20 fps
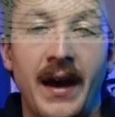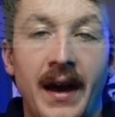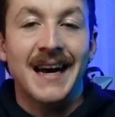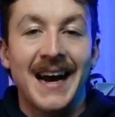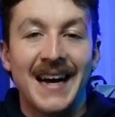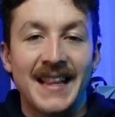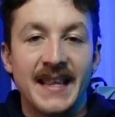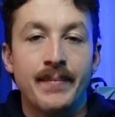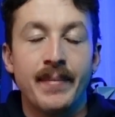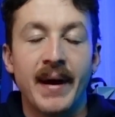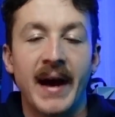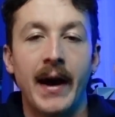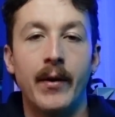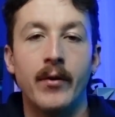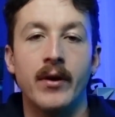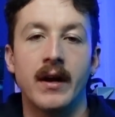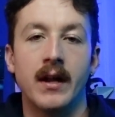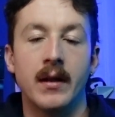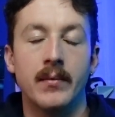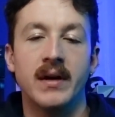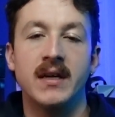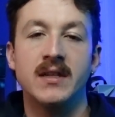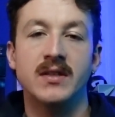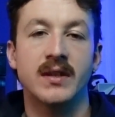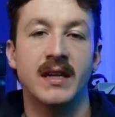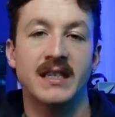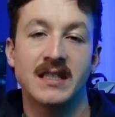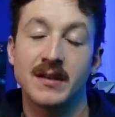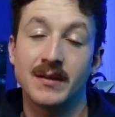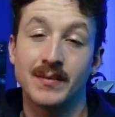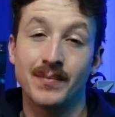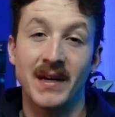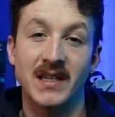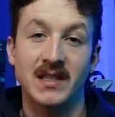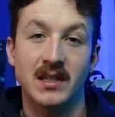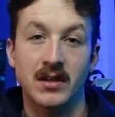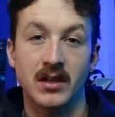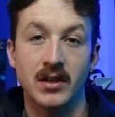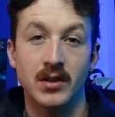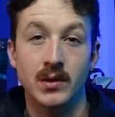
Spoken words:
add the power elements. That's just basically